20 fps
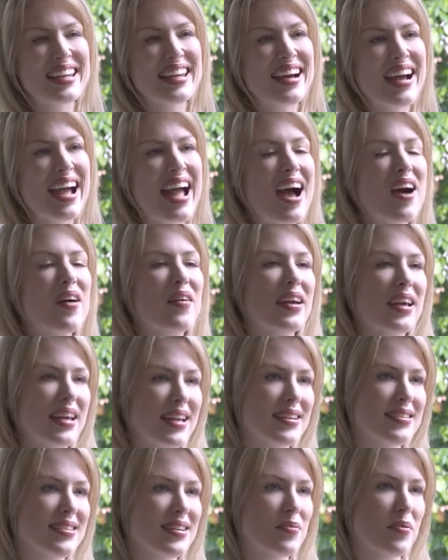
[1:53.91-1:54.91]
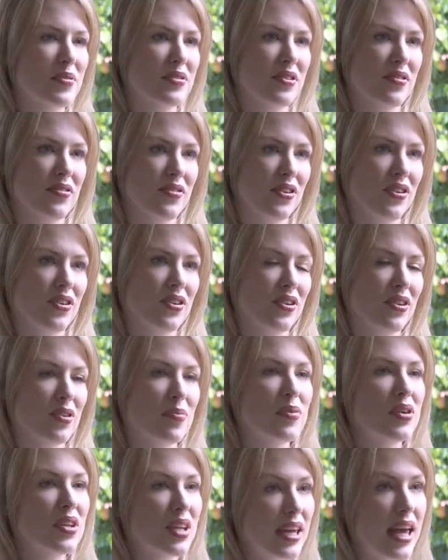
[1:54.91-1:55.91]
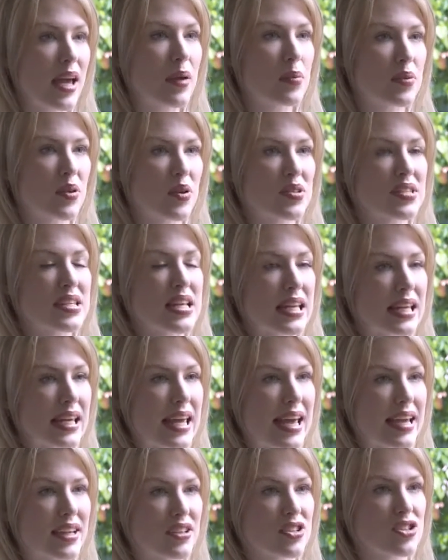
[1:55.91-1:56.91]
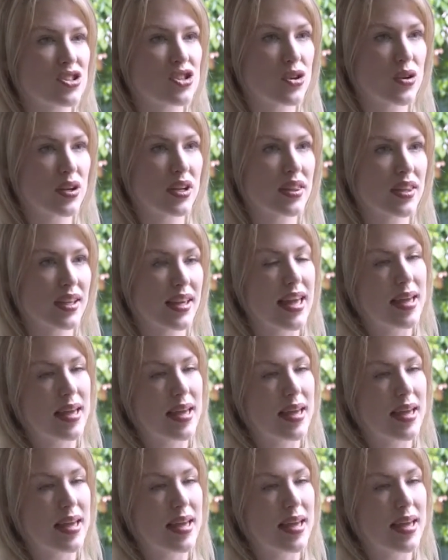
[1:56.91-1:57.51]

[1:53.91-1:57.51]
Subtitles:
Now, how easy was it for you to communicate with your selling agent during the